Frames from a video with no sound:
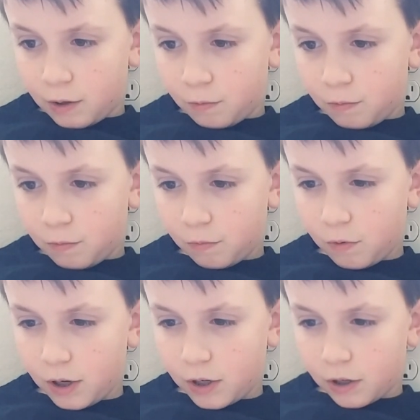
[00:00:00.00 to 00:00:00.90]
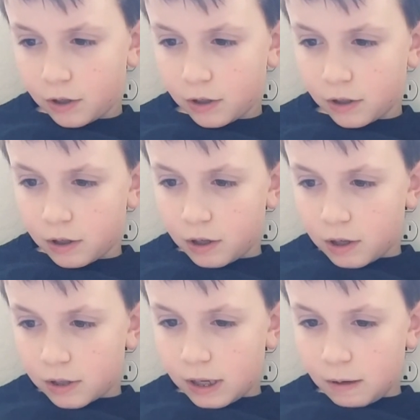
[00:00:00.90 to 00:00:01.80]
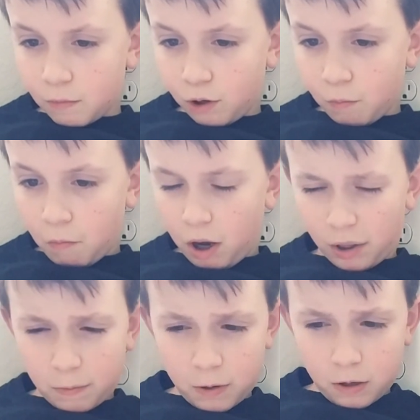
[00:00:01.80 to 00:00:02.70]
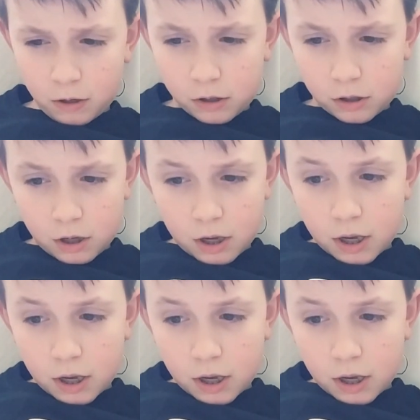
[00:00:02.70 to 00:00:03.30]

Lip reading: I wondered, is that more mothballs?